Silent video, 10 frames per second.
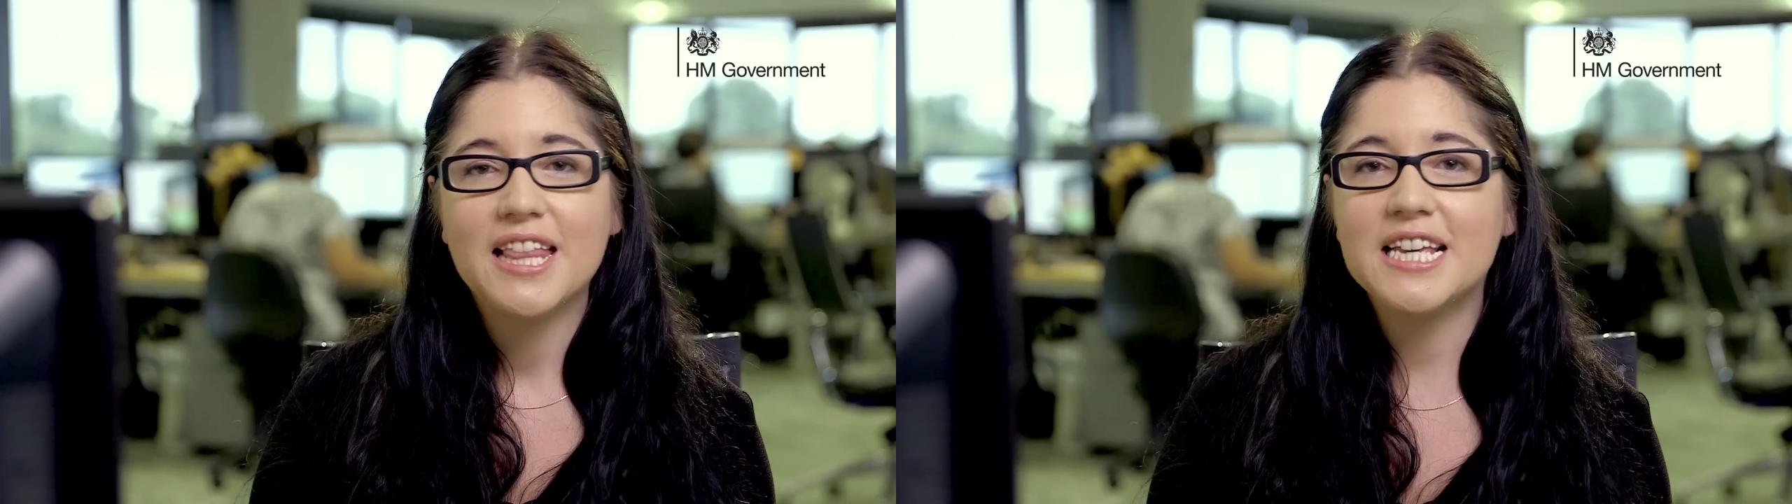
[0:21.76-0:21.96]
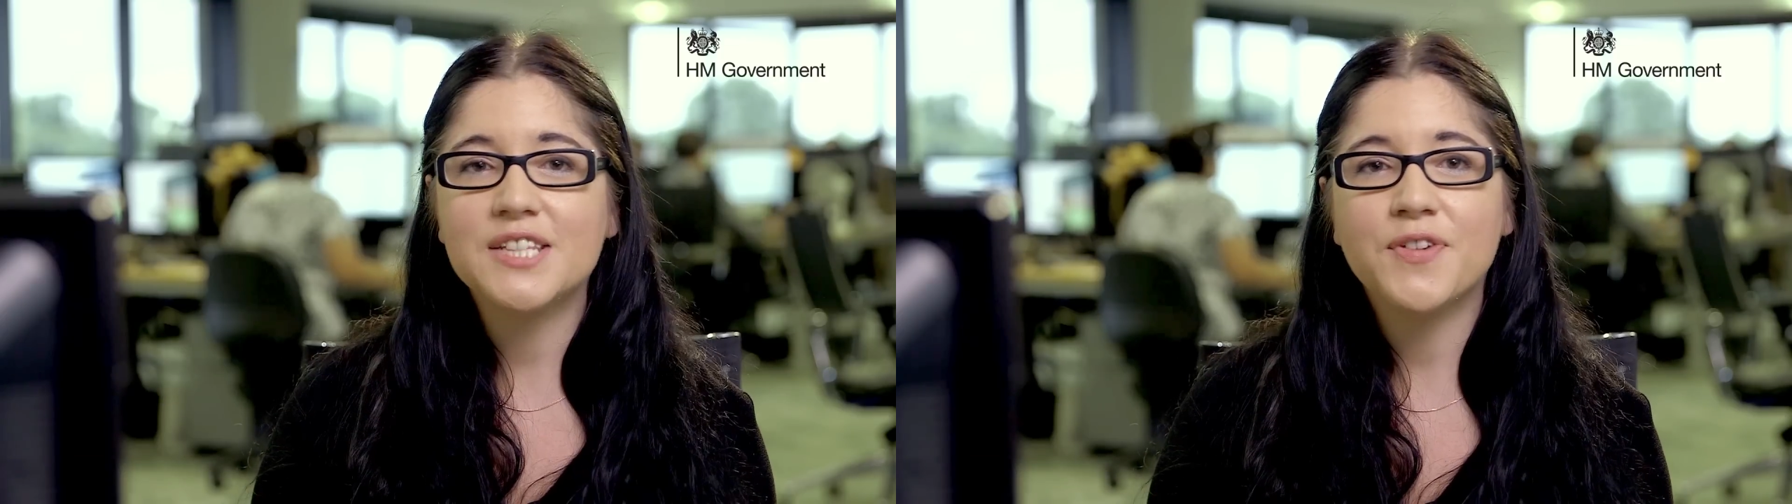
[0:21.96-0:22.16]

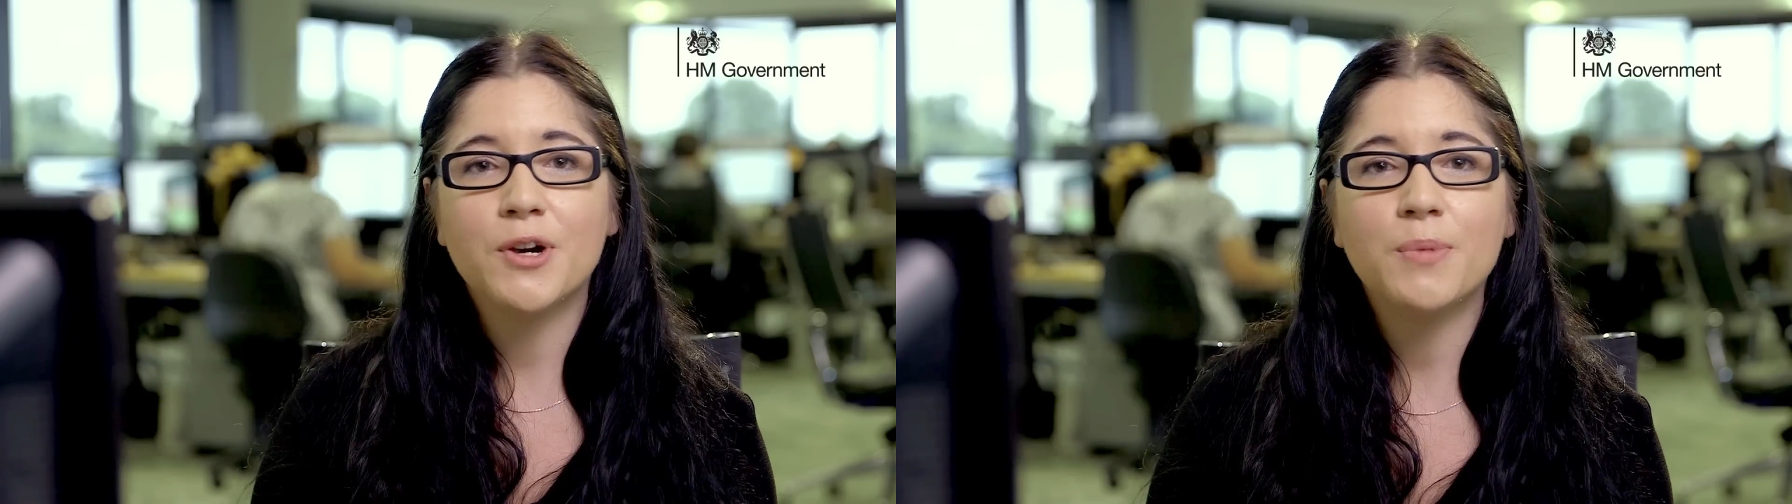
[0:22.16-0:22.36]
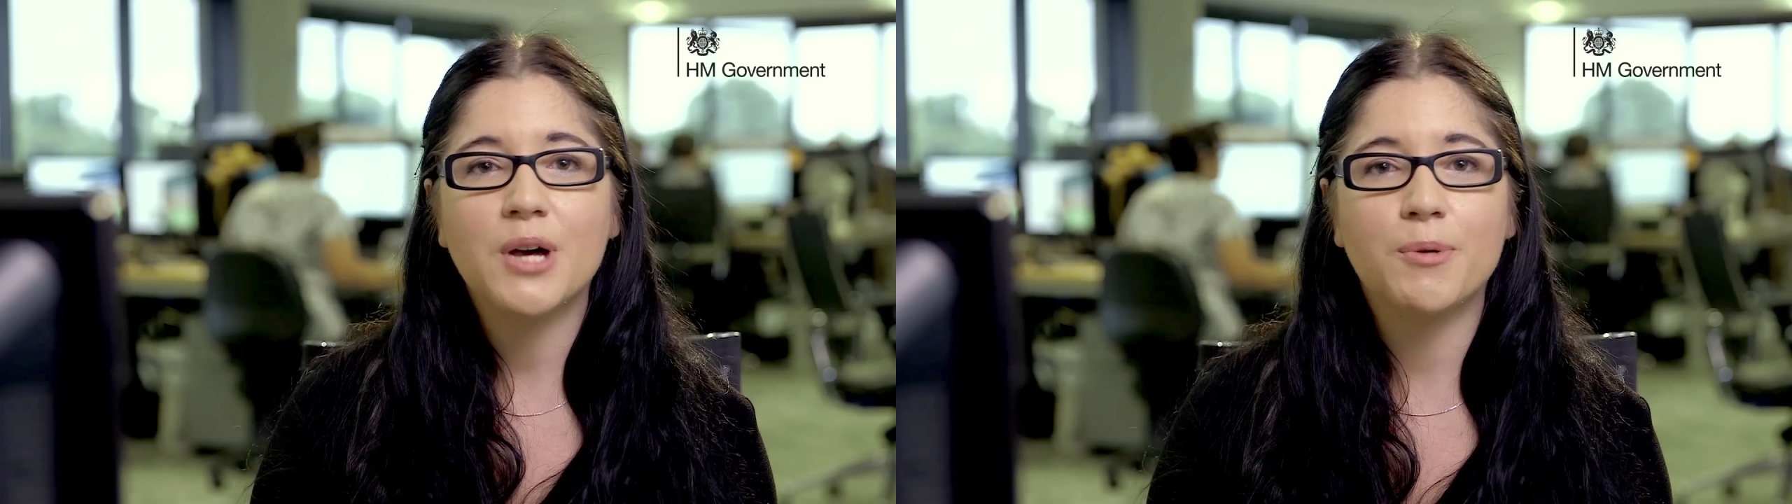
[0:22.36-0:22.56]
This
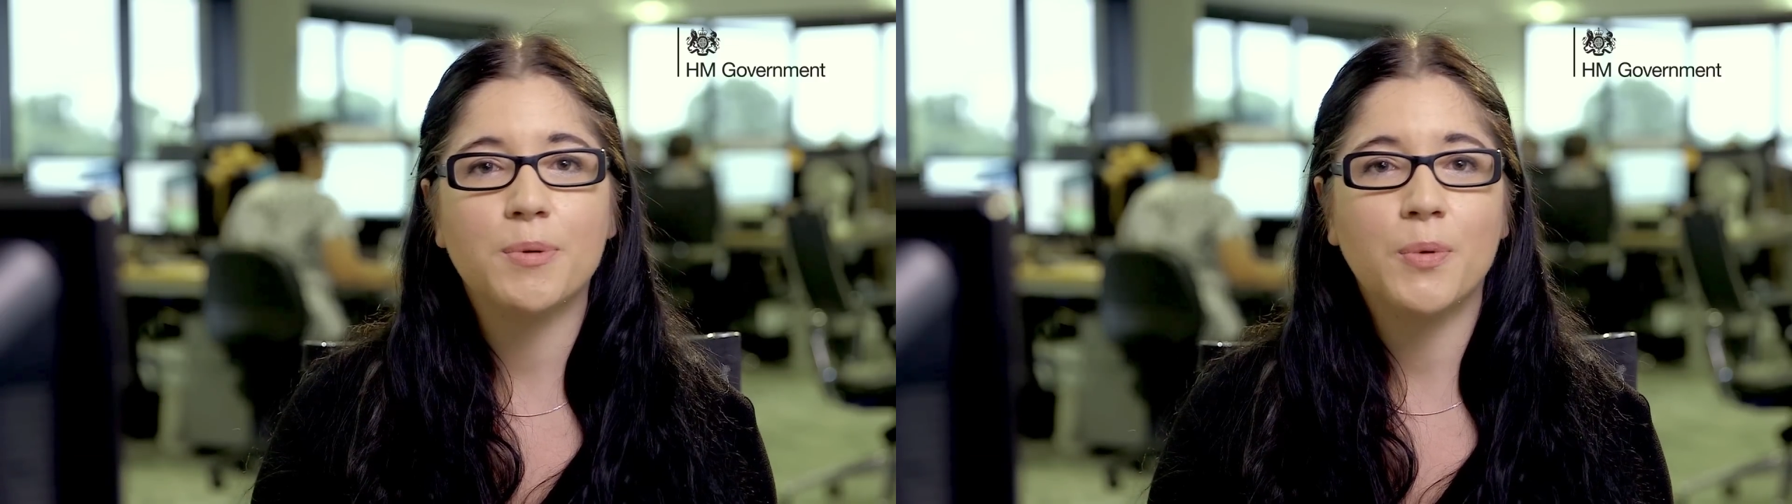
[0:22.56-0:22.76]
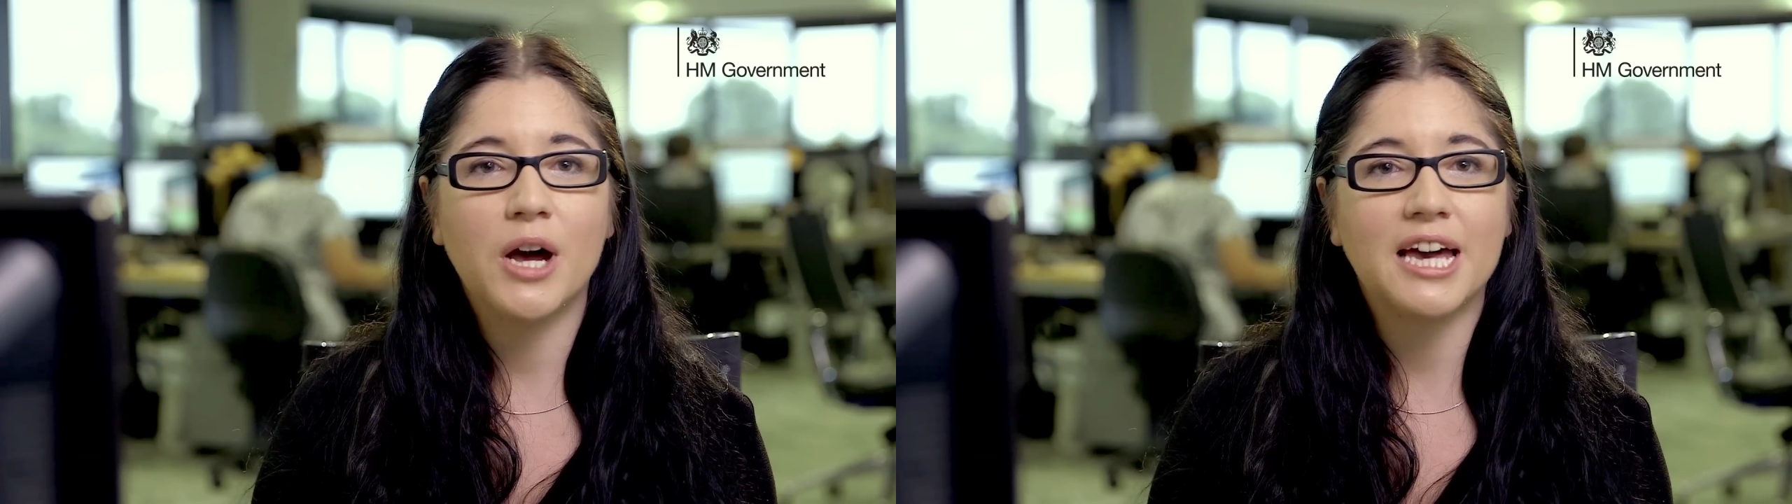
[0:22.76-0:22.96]
film will
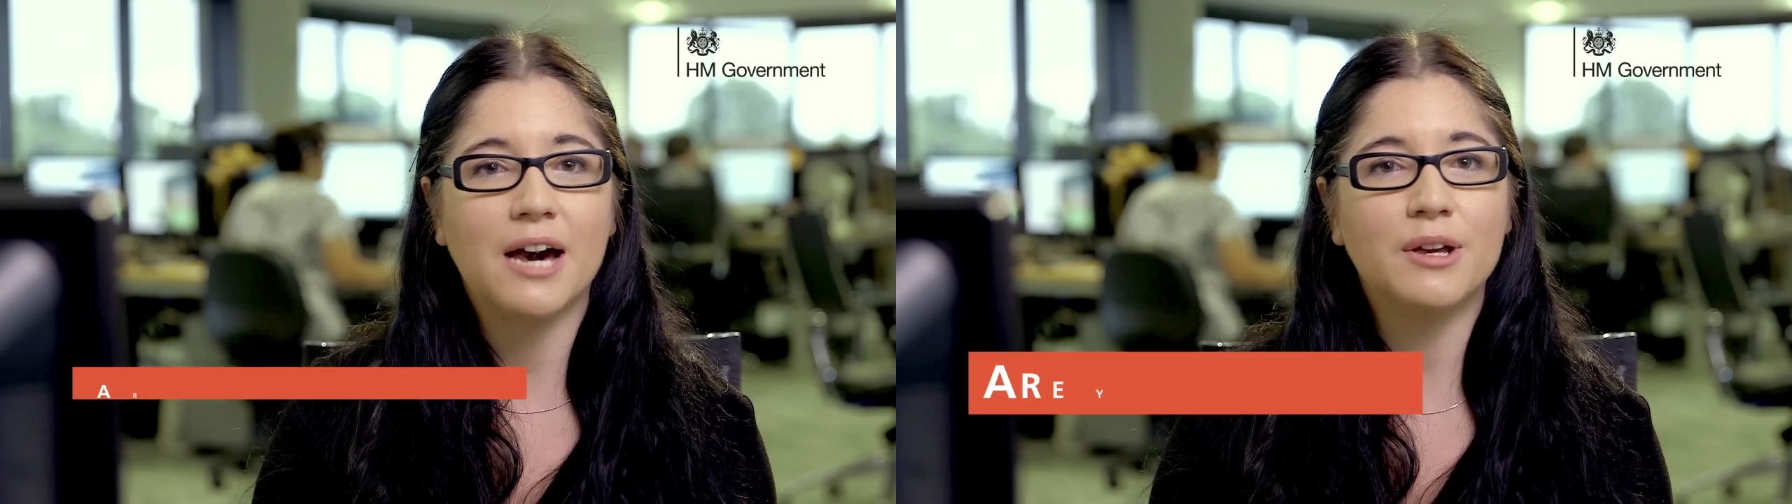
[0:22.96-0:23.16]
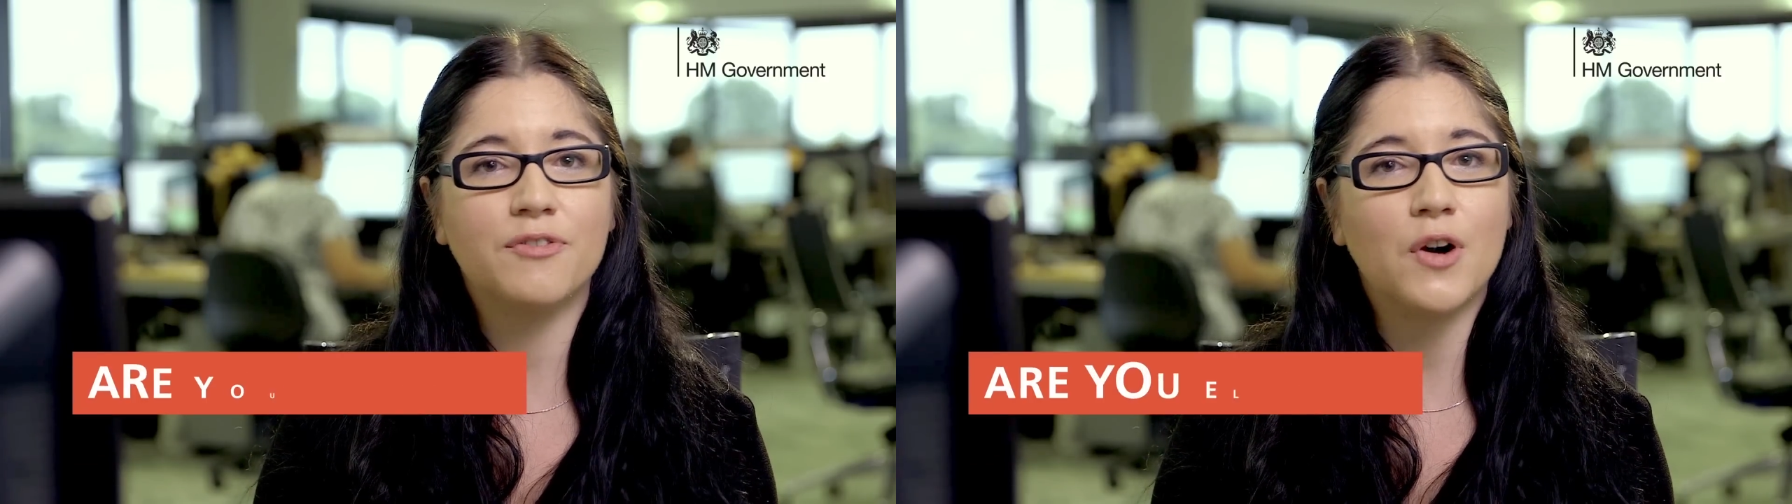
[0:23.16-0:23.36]
help you work
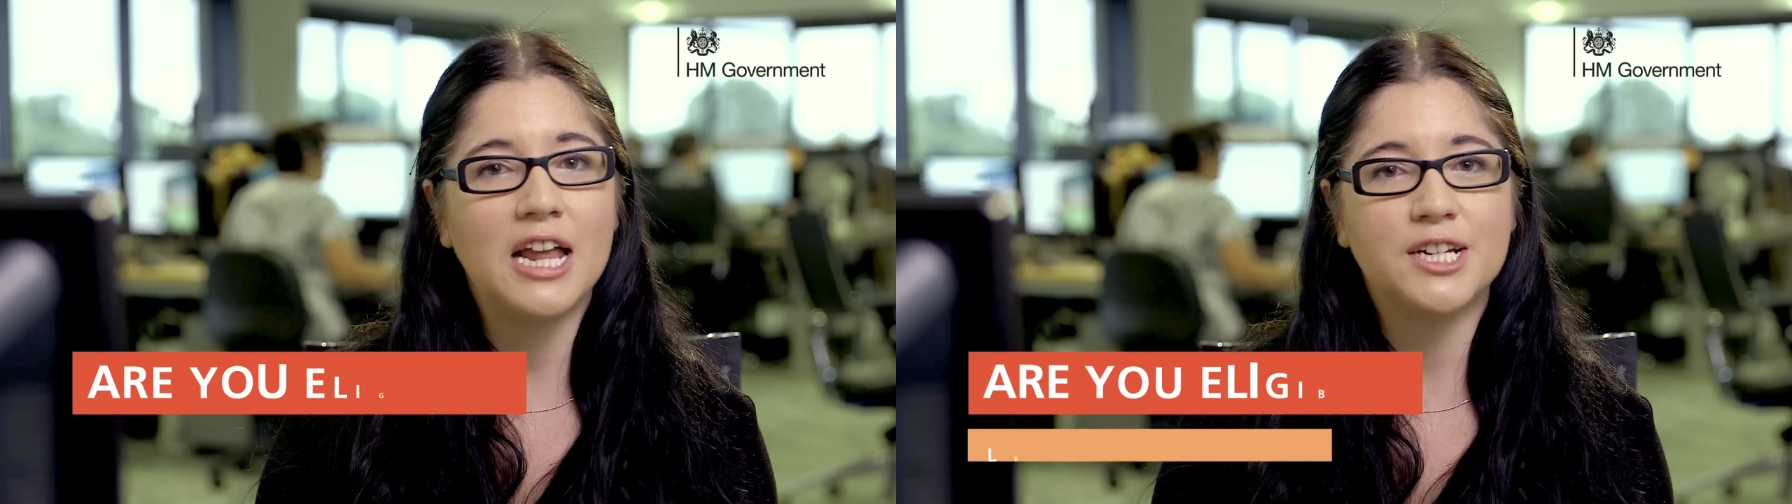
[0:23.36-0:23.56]
out if you're